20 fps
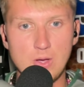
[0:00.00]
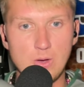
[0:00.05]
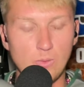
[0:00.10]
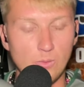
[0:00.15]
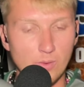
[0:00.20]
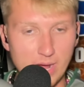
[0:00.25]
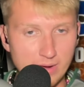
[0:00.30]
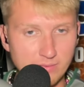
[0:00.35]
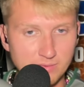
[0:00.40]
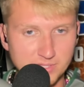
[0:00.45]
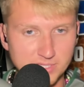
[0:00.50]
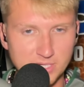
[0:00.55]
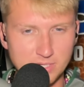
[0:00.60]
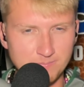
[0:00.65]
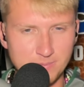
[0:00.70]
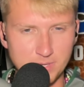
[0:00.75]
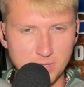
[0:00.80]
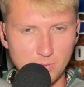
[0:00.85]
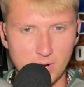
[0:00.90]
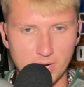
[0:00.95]
We haven't
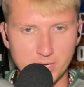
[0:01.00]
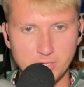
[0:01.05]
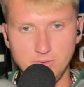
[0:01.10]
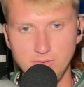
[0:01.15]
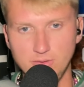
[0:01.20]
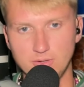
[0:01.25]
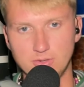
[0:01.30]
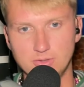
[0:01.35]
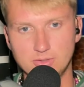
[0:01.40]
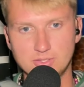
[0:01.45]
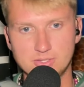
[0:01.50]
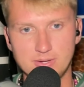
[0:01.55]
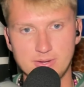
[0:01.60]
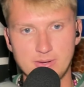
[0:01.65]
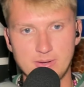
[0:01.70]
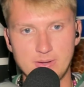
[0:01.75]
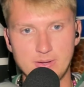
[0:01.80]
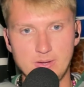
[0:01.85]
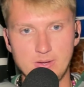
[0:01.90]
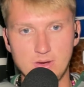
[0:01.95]
seen BYU lose.
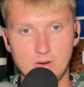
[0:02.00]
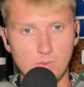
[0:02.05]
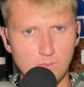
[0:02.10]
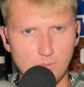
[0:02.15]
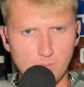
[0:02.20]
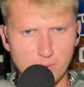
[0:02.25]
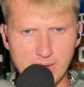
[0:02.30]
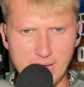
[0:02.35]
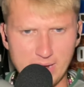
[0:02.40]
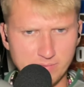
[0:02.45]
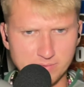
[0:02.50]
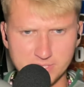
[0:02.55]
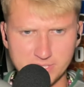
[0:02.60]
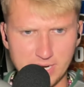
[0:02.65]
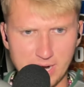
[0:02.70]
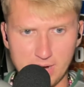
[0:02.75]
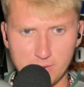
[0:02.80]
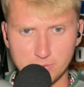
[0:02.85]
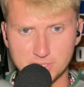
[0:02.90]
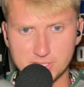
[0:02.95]
We haven't
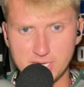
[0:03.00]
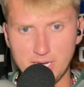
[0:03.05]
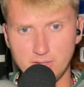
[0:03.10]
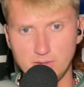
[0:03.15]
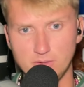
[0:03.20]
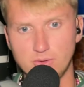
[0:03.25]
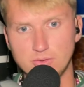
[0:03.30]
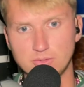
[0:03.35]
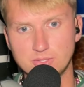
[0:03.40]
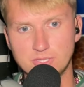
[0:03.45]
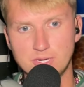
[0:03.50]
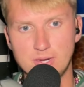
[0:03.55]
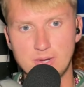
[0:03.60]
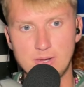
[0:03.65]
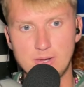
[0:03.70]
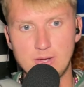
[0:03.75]
seen Iowa State lose.